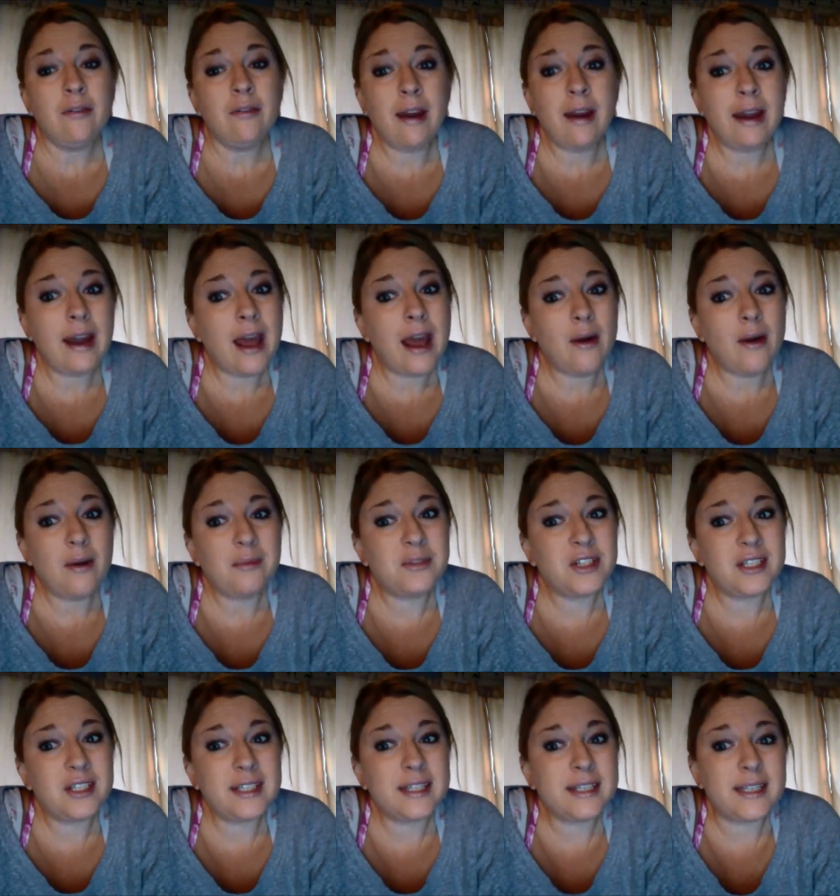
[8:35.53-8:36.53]
Right now I'm
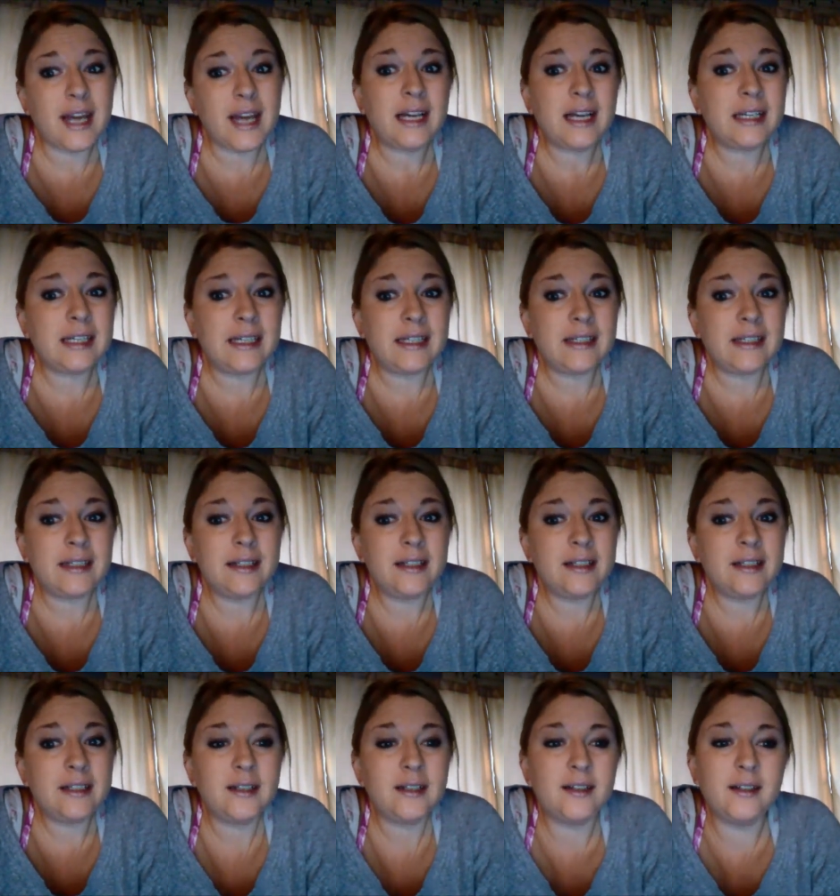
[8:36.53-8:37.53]
just stuck in,
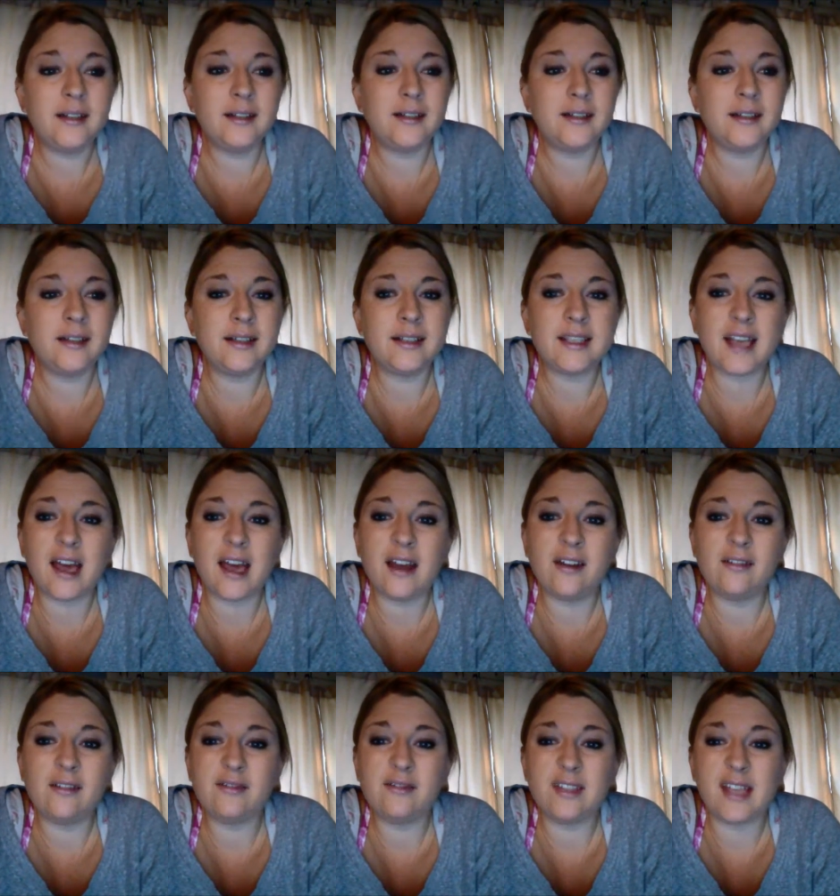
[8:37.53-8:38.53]
it's
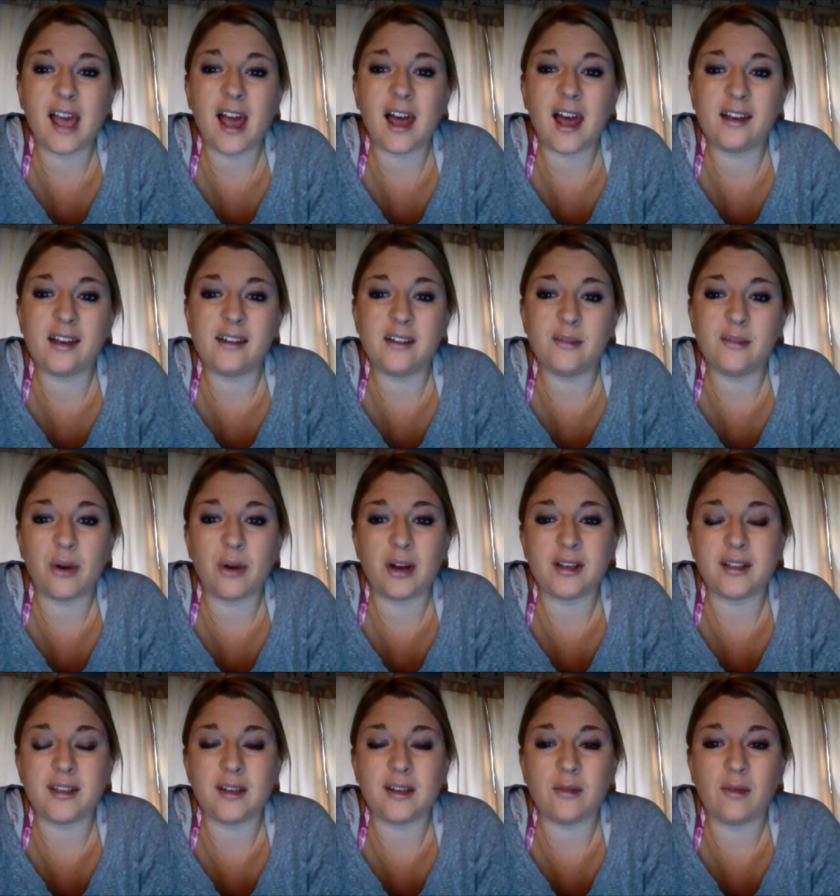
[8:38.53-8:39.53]
kind of sad and
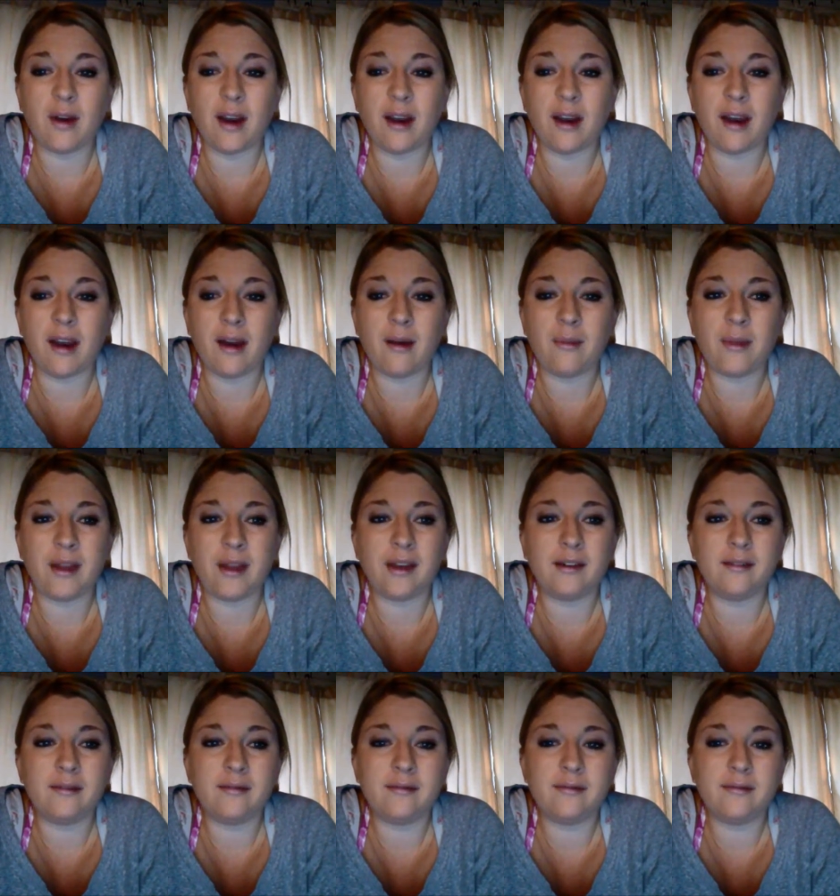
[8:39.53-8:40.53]
depressing where I
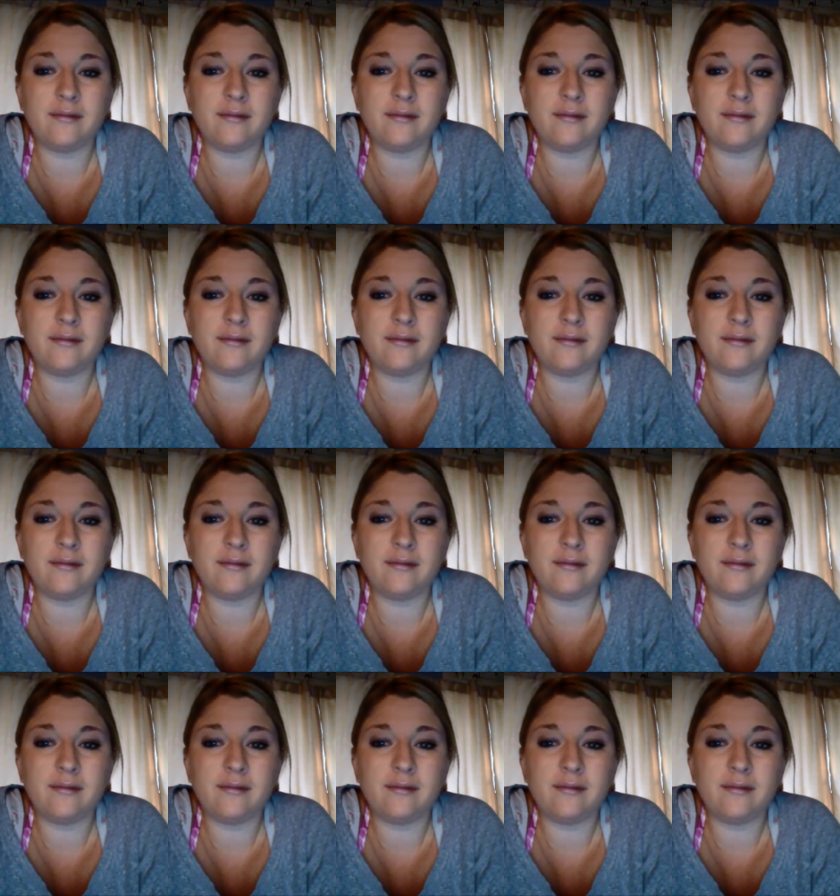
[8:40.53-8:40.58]
am,